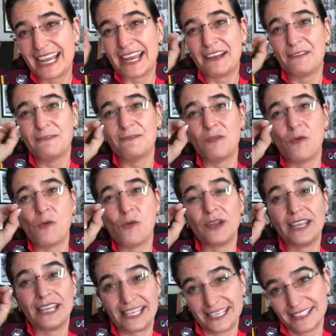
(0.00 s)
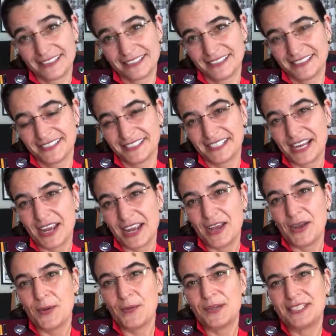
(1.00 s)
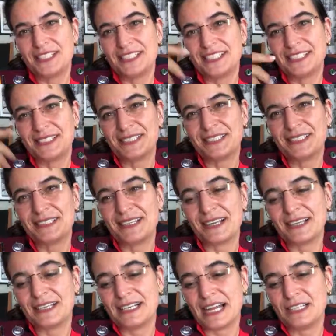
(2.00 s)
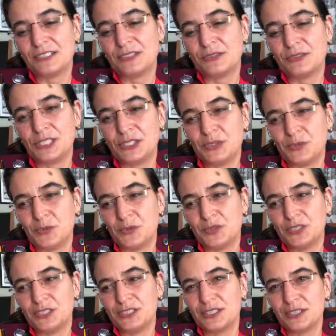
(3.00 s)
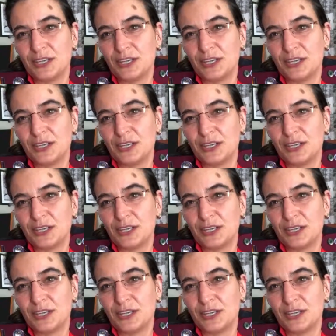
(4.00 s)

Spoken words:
and for carers, which just creates resources.